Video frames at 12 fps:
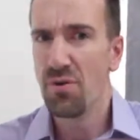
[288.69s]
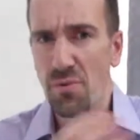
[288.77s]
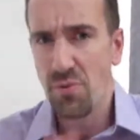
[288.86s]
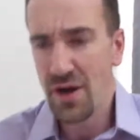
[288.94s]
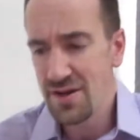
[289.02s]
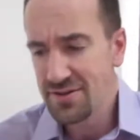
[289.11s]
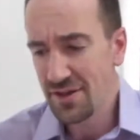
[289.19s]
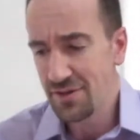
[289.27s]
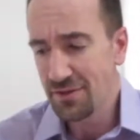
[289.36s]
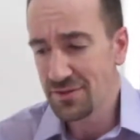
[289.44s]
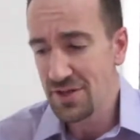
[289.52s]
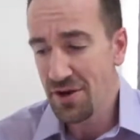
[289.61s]
where's
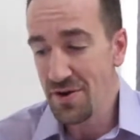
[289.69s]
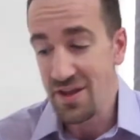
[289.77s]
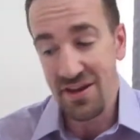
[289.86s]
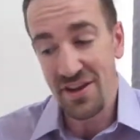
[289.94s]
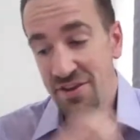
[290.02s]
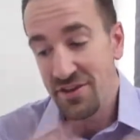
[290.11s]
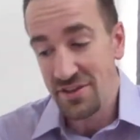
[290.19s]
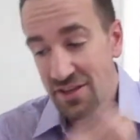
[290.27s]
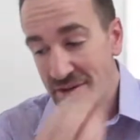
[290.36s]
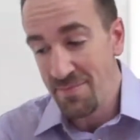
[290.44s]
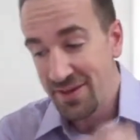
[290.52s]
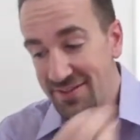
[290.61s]
Uncle Tony? And then
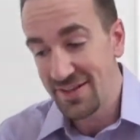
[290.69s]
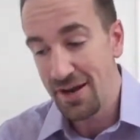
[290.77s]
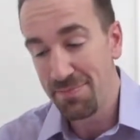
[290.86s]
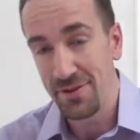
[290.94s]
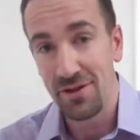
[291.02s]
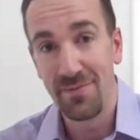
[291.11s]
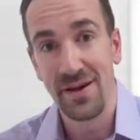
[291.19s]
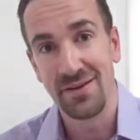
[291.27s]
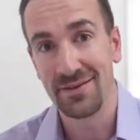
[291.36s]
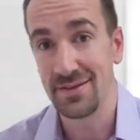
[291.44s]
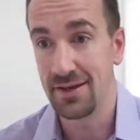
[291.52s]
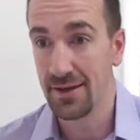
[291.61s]
you mix it up a little bit and
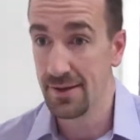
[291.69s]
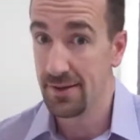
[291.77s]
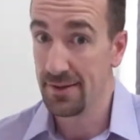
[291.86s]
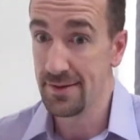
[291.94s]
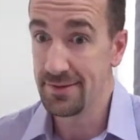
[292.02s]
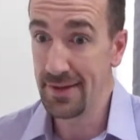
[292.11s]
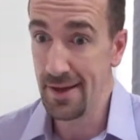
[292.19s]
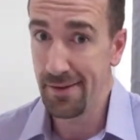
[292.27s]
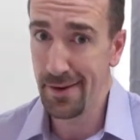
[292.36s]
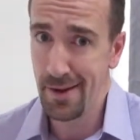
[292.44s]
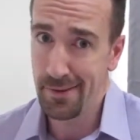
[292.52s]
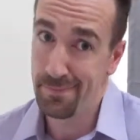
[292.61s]
you say, he's out
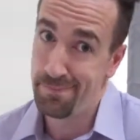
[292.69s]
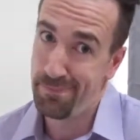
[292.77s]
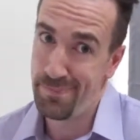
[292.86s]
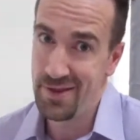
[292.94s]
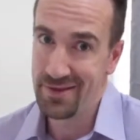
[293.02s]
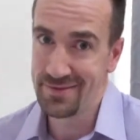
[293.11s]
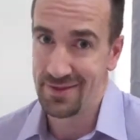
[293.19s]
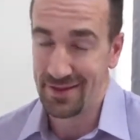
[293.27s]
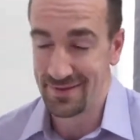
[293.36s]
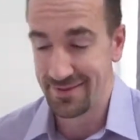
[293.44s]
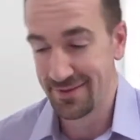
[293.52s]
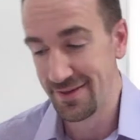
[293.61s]
on
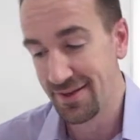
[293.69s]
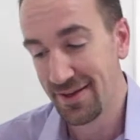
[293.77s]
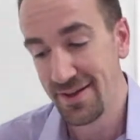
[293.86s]
business.